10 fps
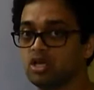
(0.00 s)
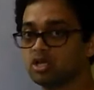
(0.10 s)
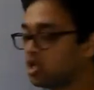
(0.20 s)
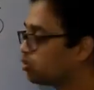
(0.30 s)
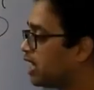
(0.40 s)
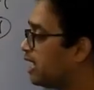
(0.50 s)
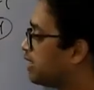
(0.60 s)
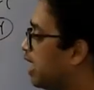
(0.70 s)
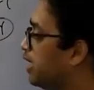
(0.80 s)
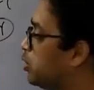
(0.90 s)
Now
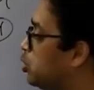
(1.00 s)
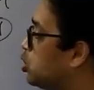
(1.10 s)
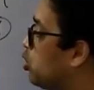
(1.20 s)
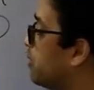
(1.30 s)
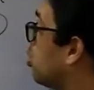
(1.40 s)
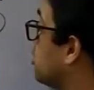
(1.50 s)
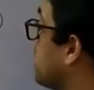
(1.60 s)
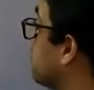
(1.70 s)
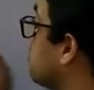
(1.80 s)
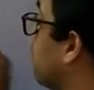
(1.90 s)
that I don't know because I
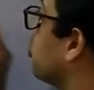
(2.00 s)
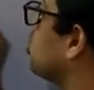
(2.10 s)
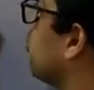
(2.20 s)
am supposed